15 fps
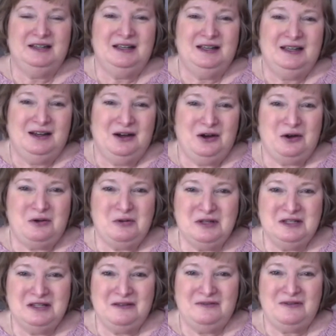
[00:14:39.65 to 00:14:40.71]
her
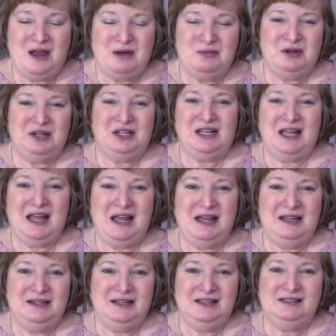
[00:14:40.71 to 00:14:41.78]
quilting fabric
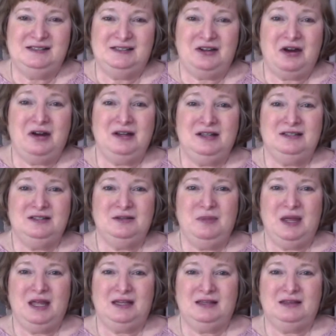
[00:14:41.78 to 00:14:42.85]
and is starting to
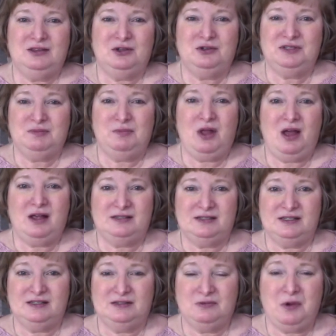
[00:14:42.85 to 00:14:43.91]
make those blocks
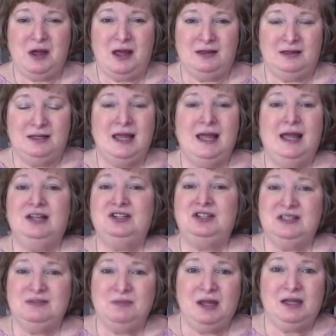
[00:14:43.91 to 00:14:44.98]
as well. And
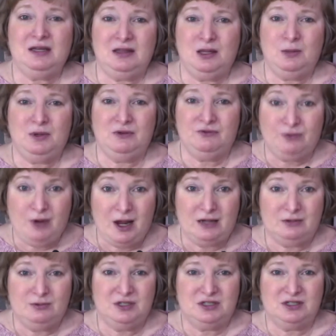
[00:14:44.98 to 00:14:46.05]
she's making them in
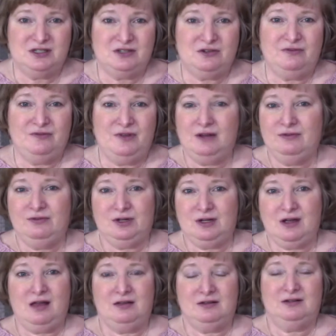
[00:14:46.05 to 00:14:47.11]
red, which is her favorite
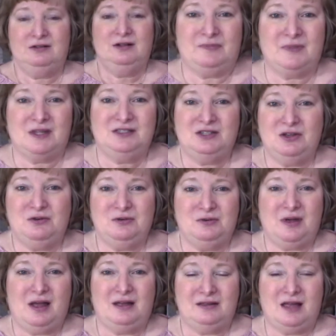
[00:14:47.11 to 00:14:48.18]
color. So
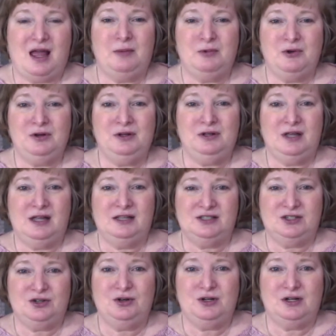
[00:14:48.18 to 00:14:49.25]
I'm going to
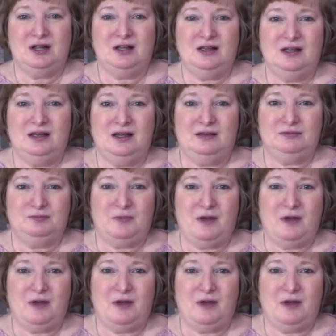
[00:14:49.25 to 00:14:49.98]
insert a